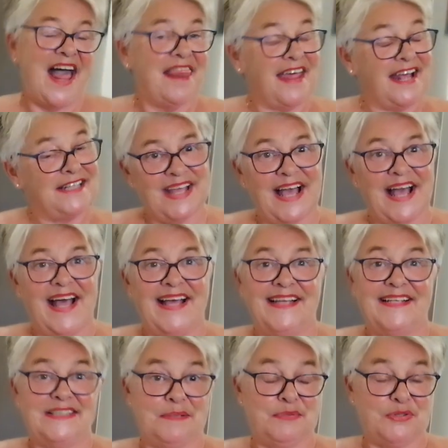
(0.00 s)
Okay.
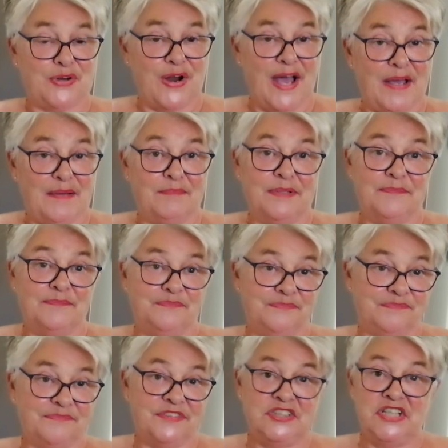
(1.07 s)
subscribe,
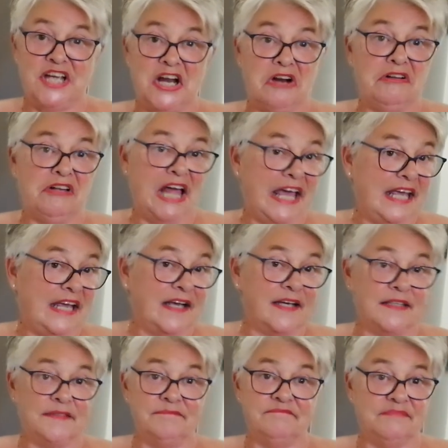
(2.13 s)
share, like,
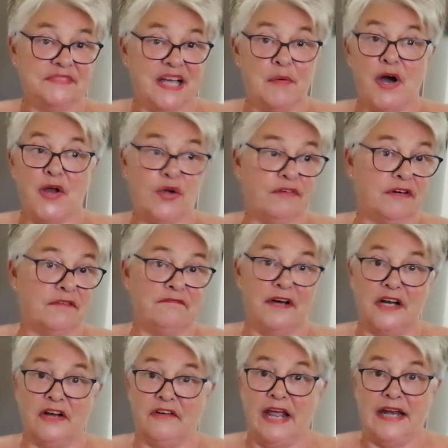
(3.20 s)
go on over to
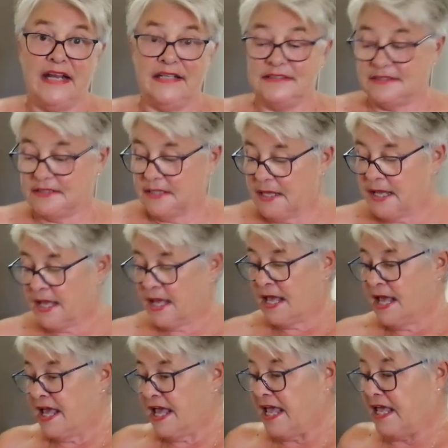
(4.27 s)
Fungrannies.
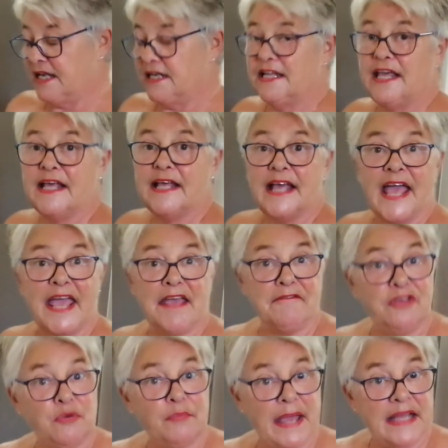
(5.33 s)
And if
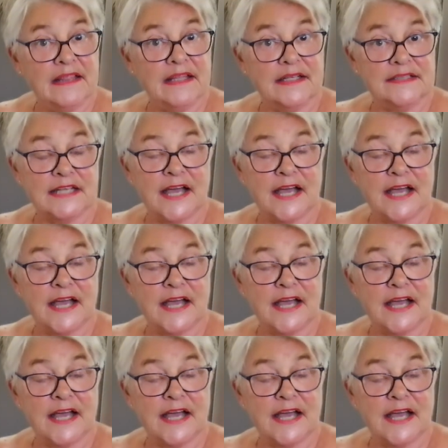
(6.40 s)
you make this,